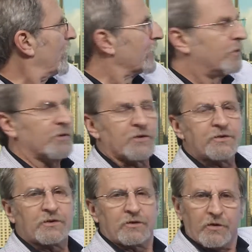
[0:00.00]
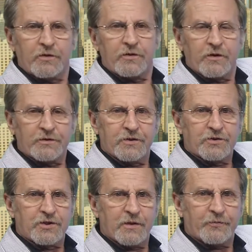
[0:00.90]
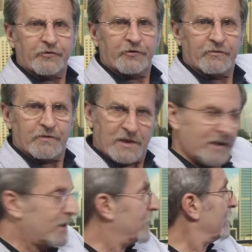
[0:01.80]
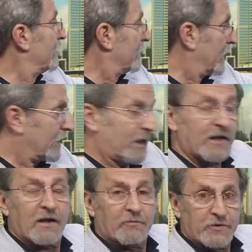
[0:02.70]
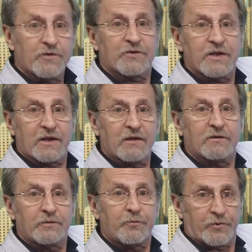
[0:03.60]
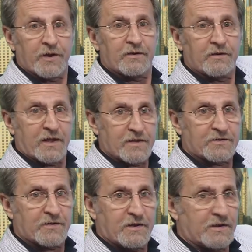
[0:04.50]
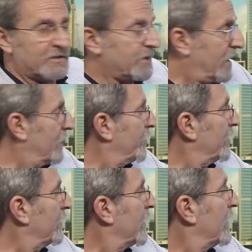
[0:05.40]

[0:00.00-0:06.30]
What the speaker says: are goods loaded onto ships in, again, I'm using England, Britain as the example,